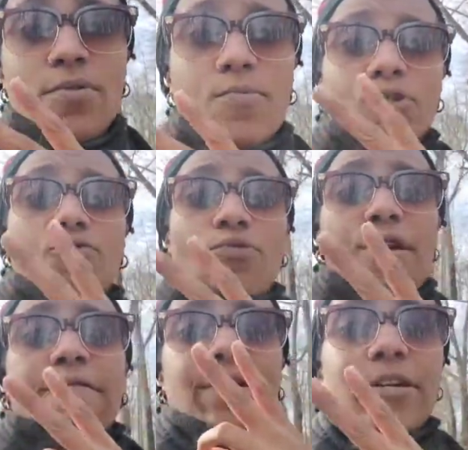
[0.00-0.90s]
when you
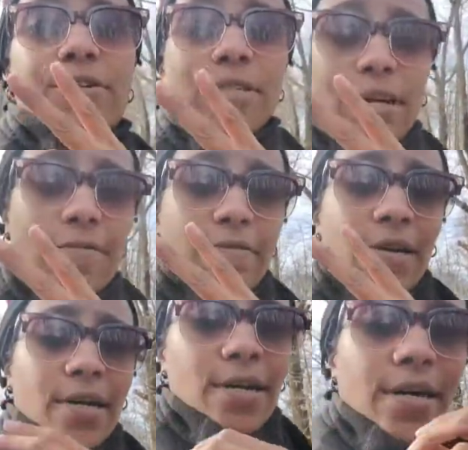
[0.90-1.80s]
reinvent yourself,
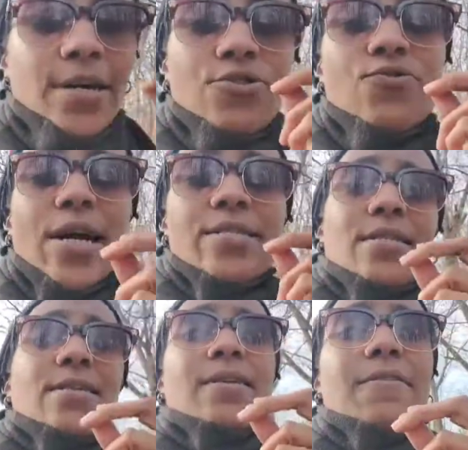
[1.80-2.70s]
you got
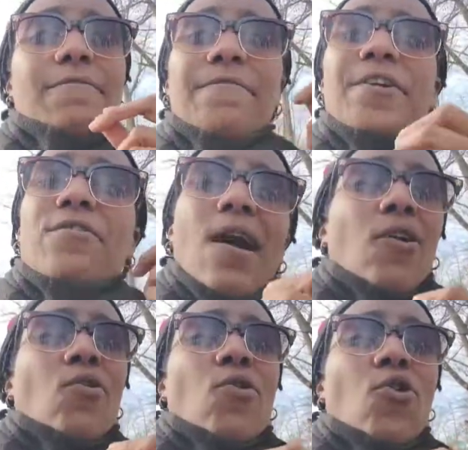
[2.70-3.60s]
to figure
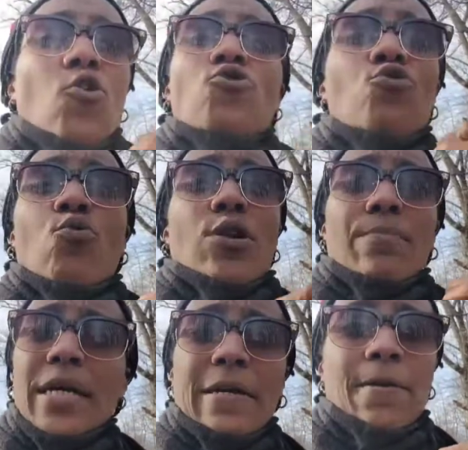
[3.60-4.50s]
out who you want to
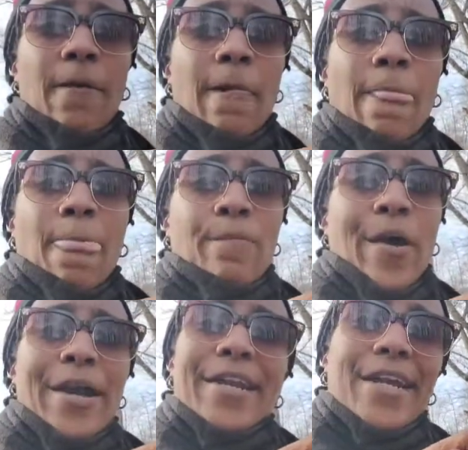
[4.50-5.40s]
be,
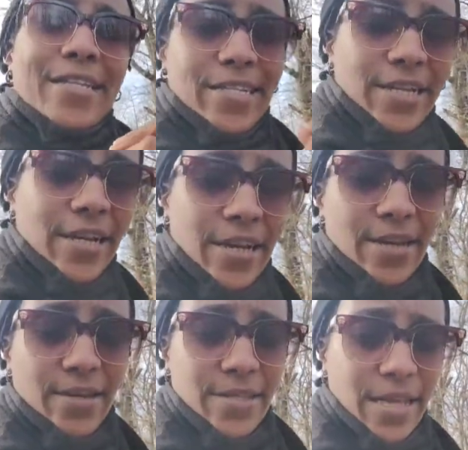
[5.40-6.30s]
right? And that's
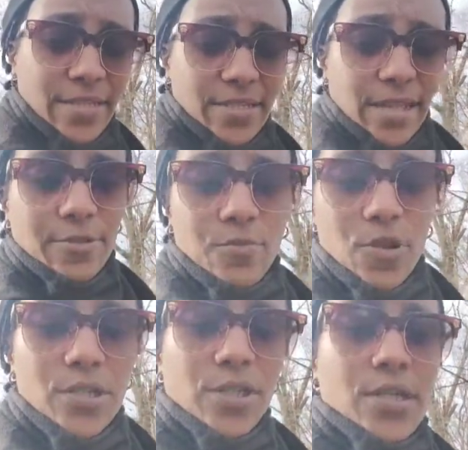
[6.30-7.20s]
more
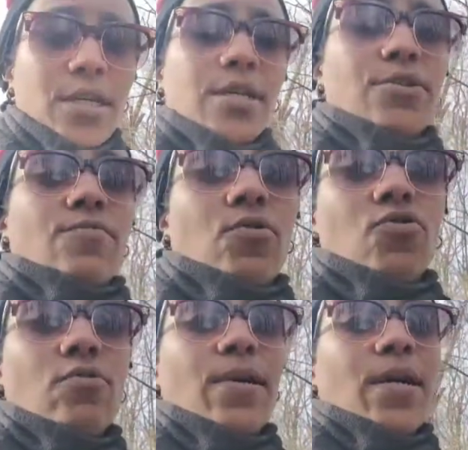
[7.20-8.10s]
than just sitting in a room